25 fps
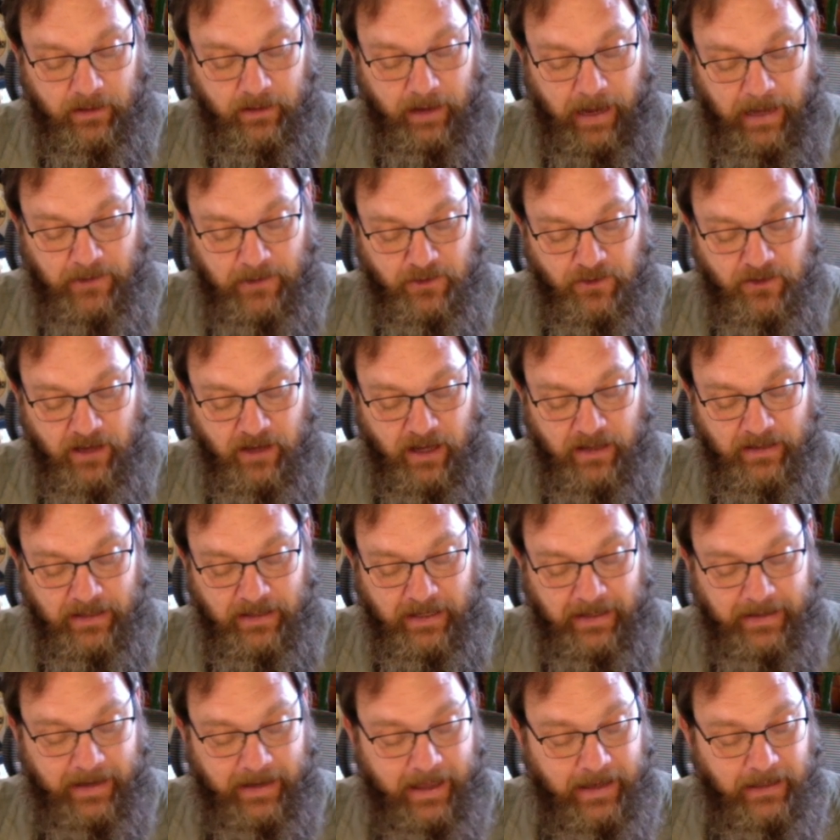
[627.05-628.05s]
I do not
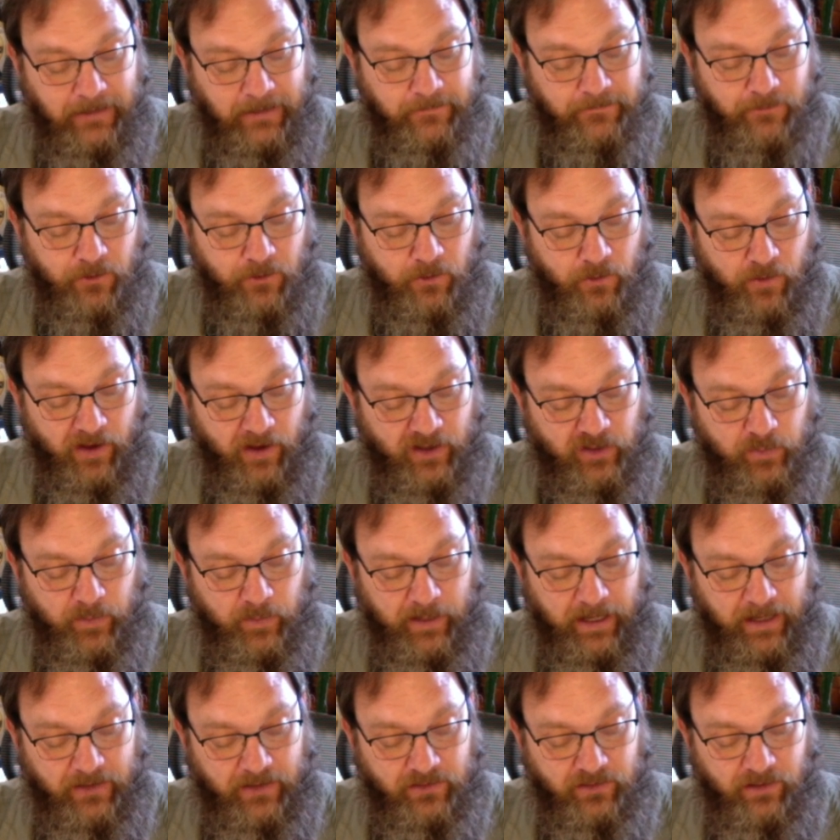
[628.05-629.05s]
need any further
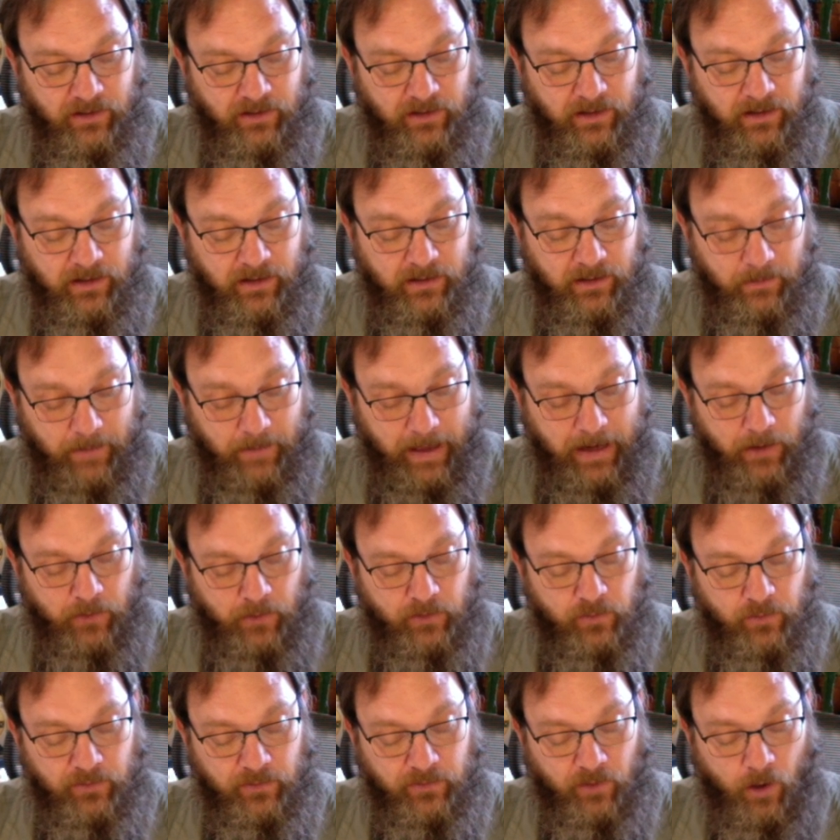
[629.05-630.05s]
explanation. The matter
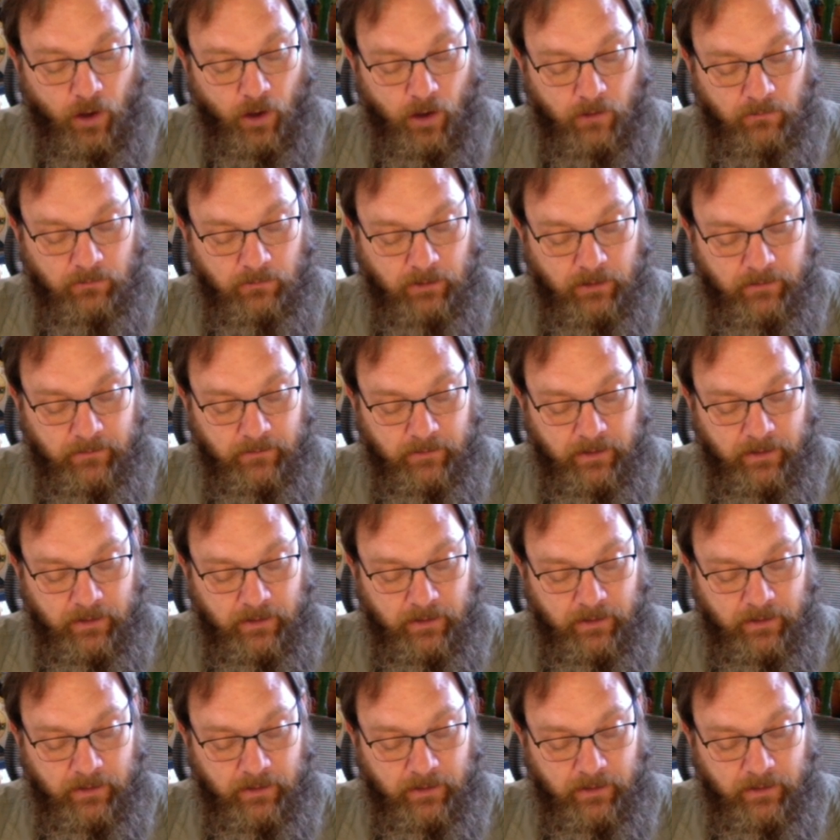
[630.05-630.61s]
is resolved."